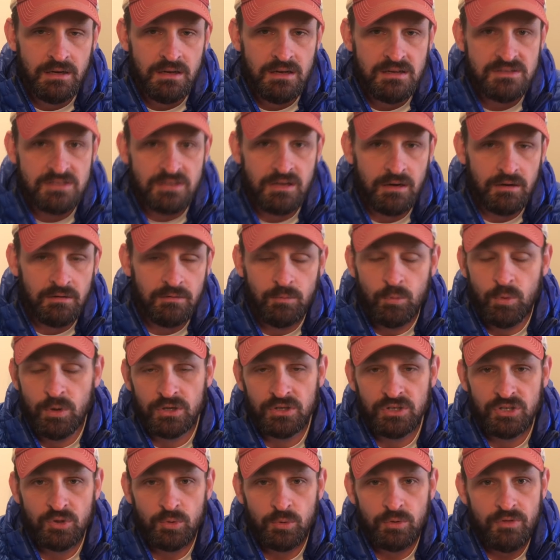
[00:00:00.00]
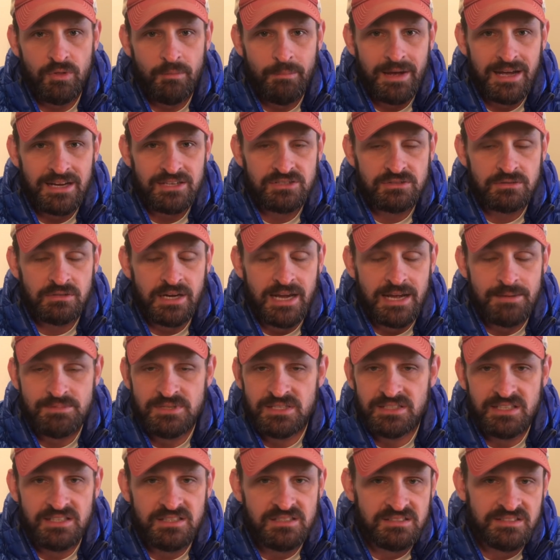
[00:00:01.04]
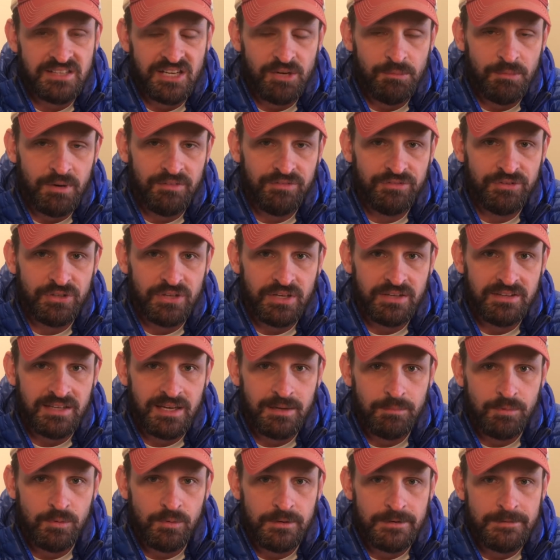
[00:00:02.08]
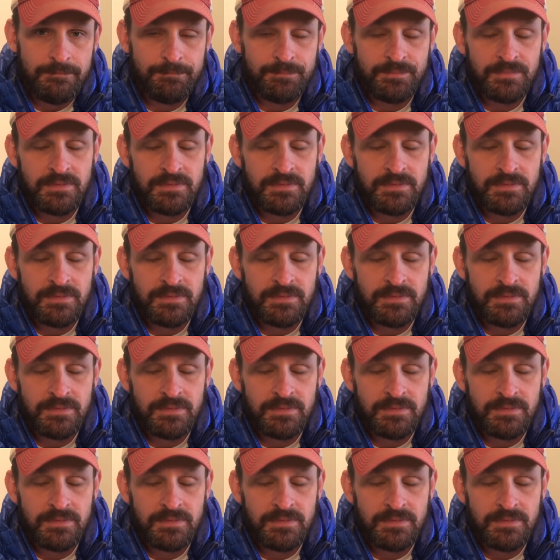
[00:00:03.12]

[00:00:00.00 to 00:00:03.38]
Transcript: So what good were the back straps? It didn't stay on my foot at that point.